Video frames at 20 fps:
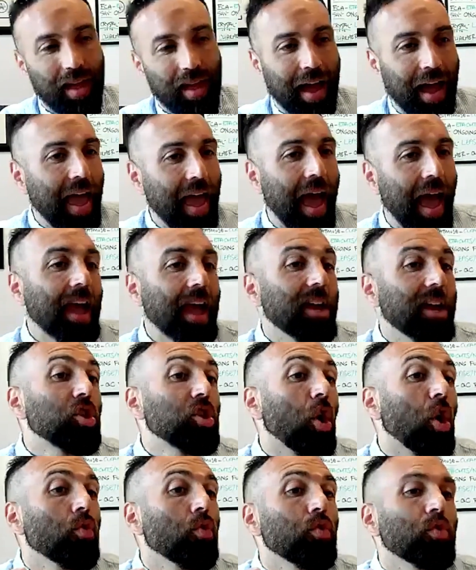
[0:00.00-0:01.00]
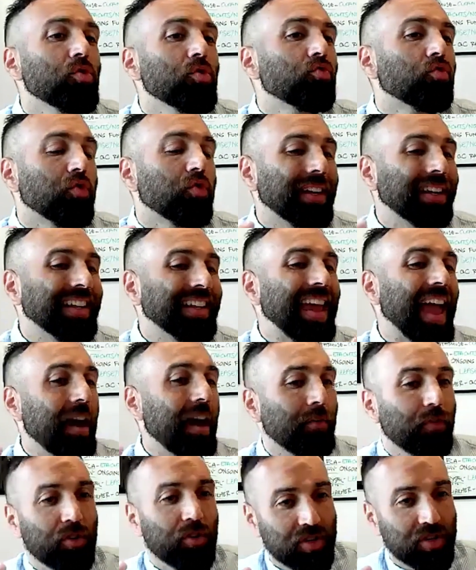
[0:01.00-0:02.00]
I don't really
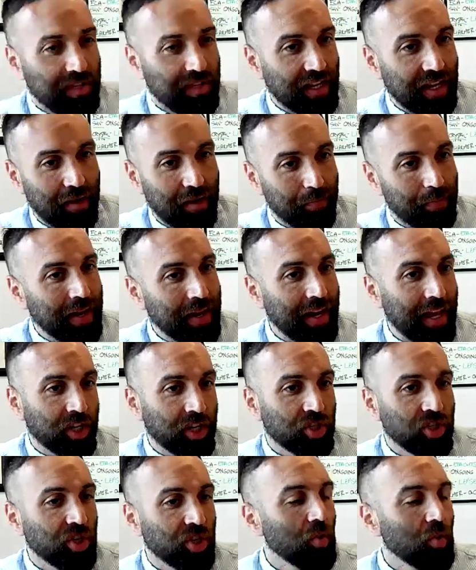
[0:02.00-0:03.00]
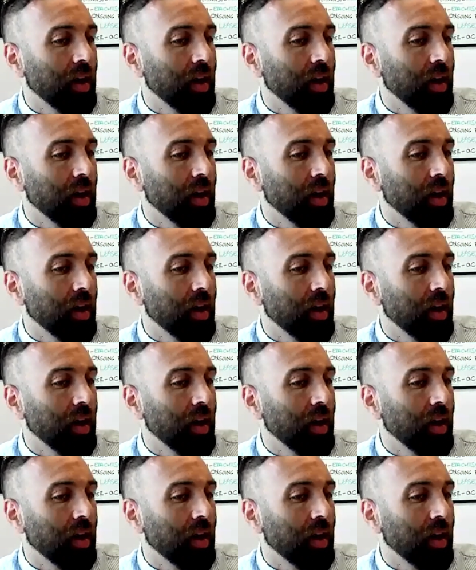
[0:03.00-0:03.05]
ever see it be an issue